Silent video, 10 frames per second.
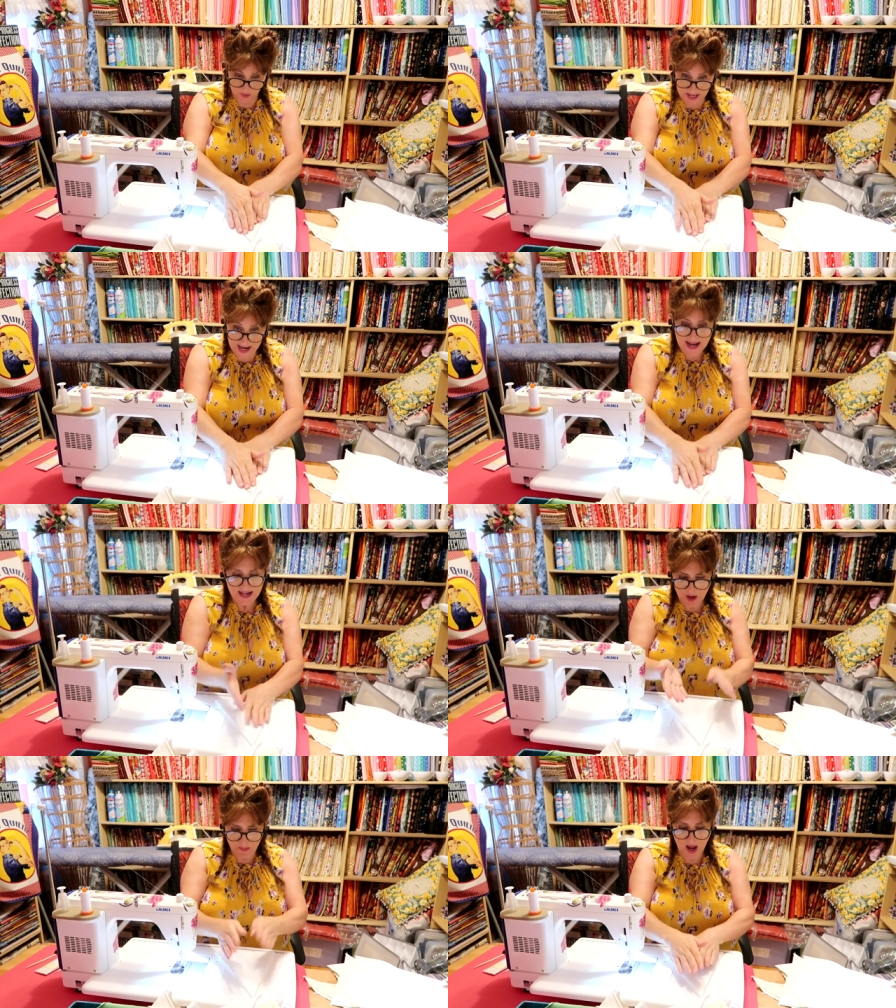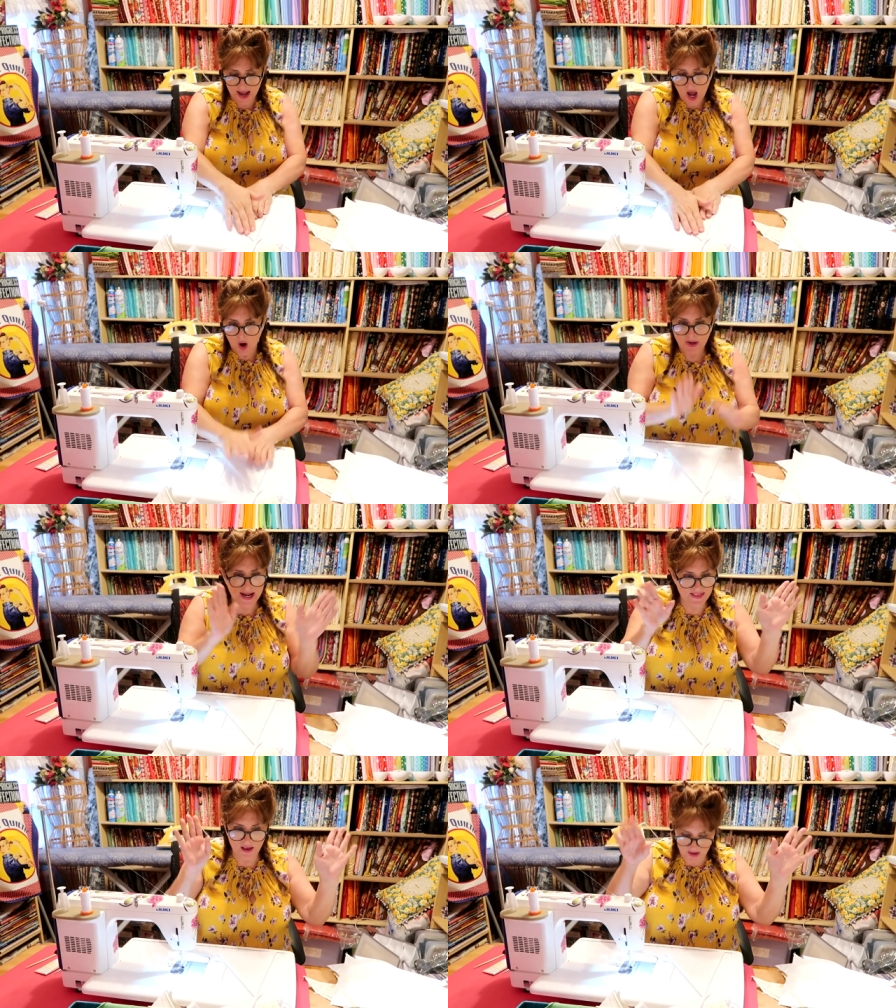Okay, I,
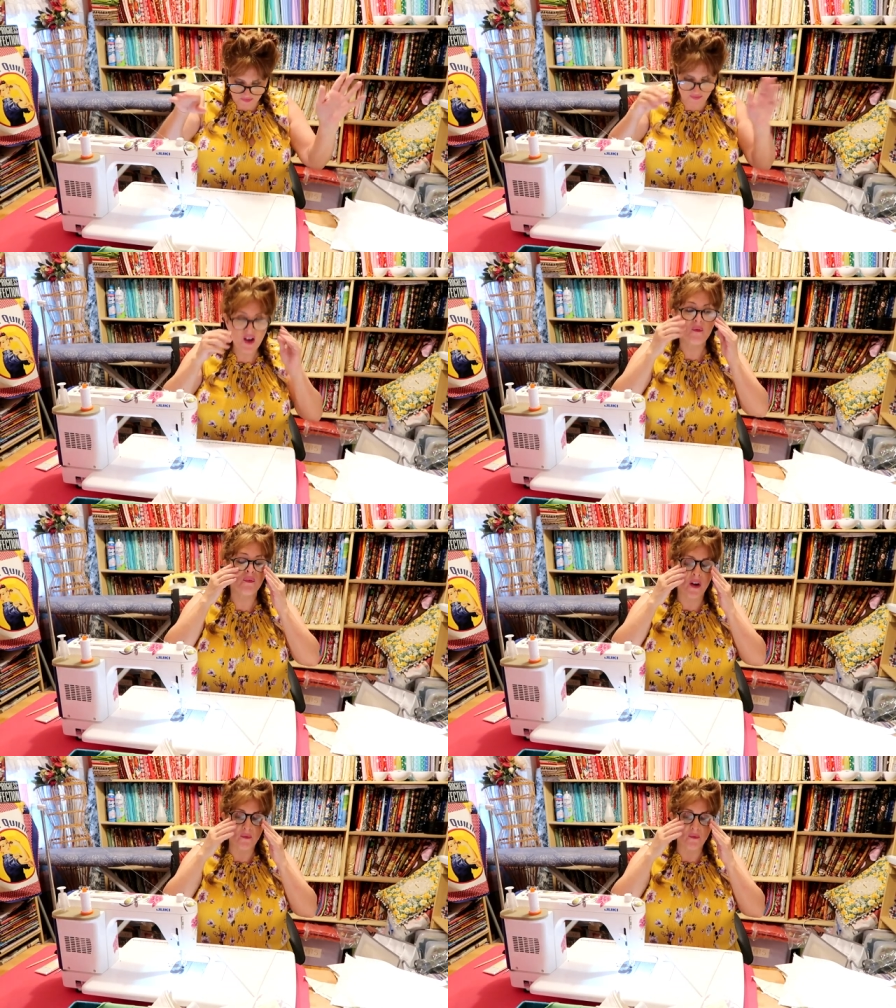okay, that I've, I'm,